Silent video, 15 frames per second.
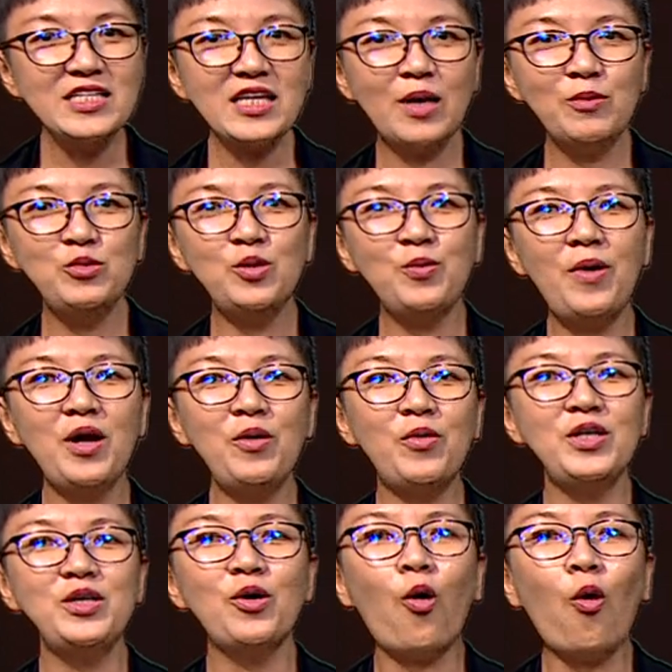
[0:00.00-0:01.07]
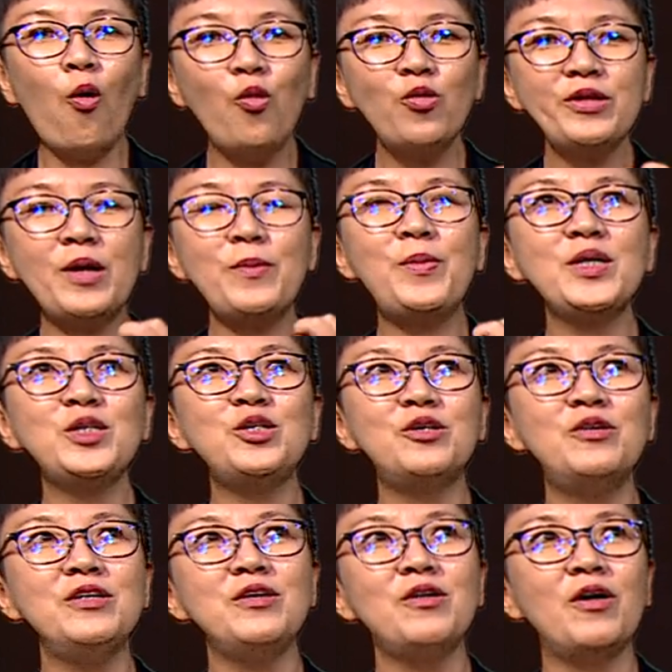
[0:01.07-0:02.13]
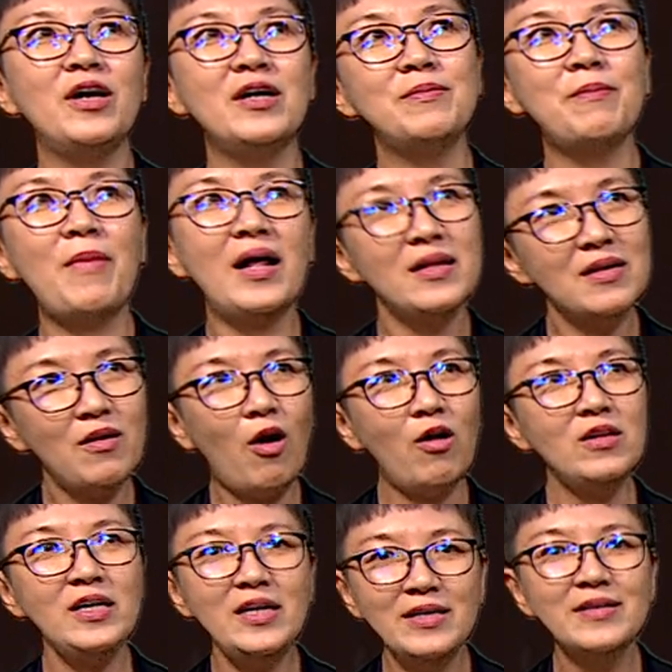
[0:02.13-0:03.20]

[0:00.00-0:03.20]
come to mind when you hold that picture in your head? Melancholy?